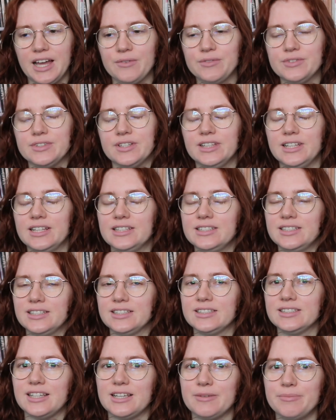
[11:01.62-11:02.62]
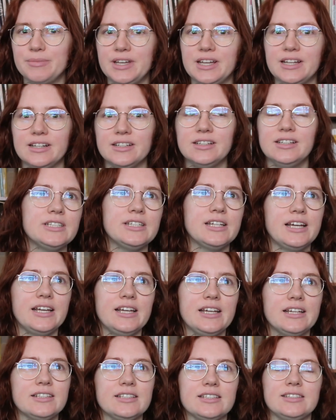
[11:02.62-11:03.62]
have, so let's just sleep in.
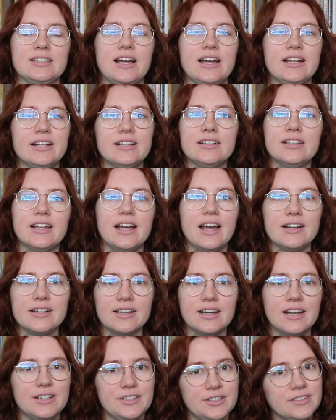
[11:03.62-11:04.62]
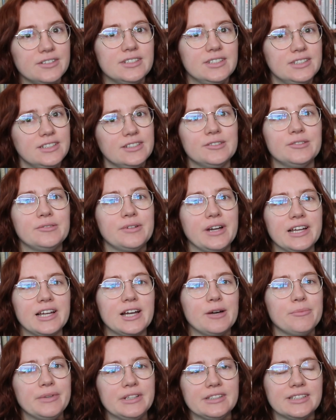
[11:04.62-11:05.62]
Today it decided that I should still
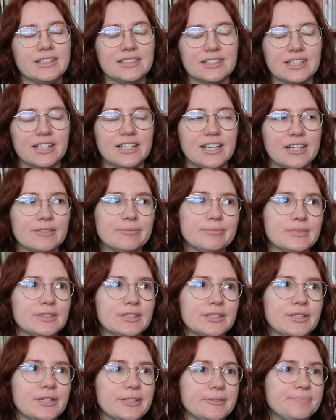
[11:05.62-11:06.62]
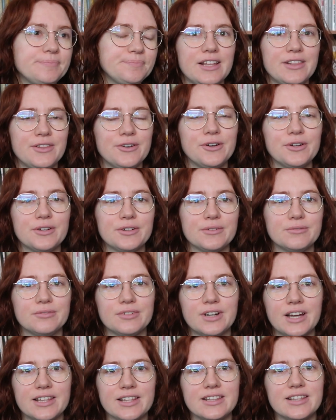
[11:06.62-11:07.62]
wake up at 6 a.m. So I thought,
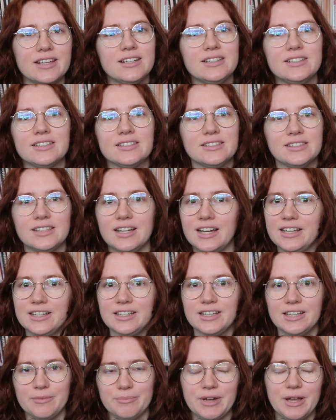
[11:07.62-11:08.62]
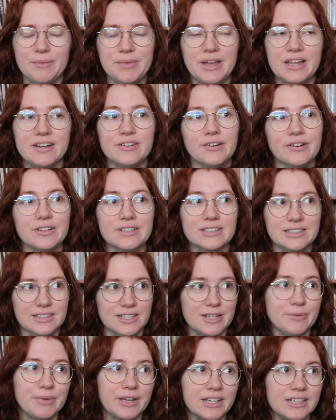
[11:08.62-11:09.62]
rather than just lying in my bed not
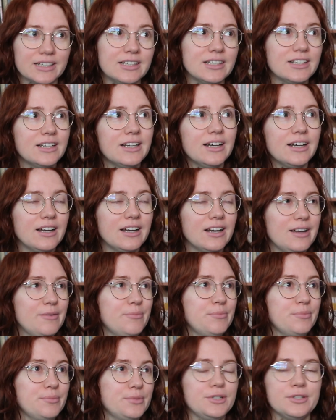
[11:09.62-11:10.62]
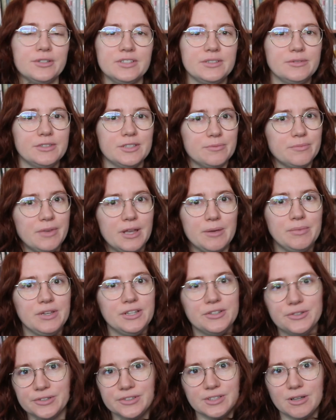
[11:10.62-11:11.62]
sleeping, I should just
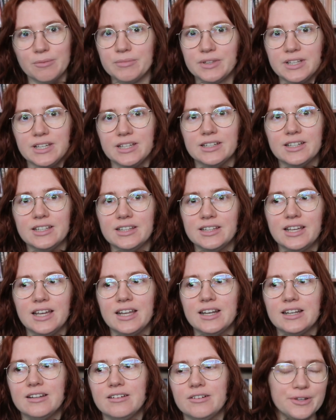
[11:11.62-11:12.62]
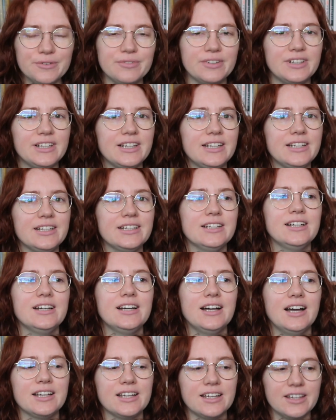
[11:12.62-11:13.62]
maybe do something, and then hopefully
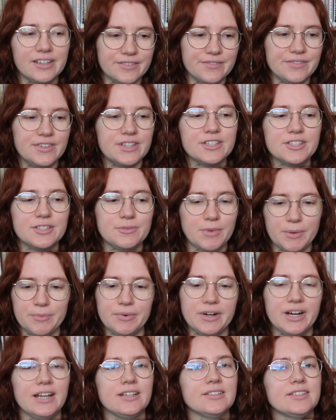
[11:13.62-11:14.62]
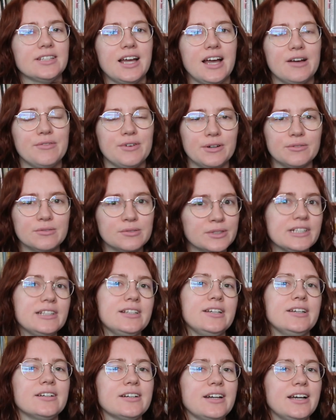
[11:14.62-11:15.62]
I can convince my brain to have a
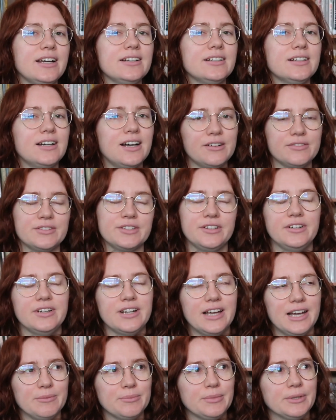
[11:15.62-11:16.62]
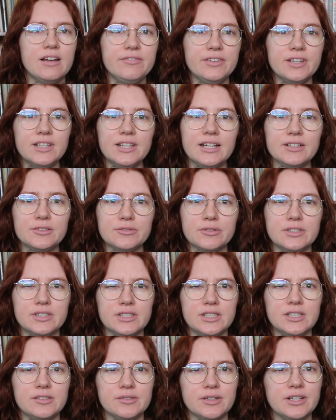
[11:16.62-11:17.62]
really great afternoon nap. I feel like
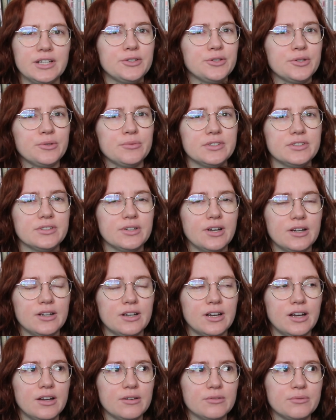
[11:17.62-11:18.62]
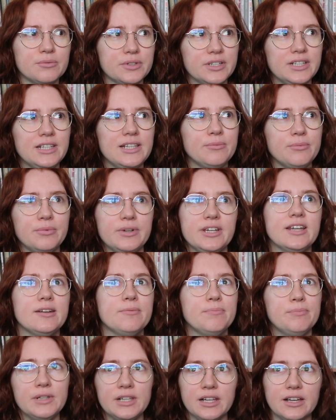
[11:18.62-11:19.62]
2022 was a really
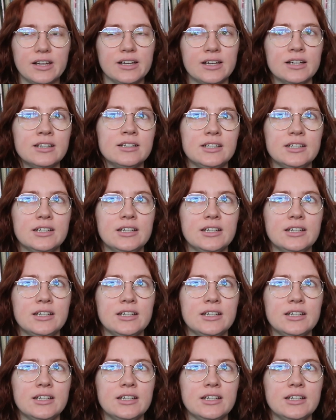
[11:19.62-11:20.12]
weird blur,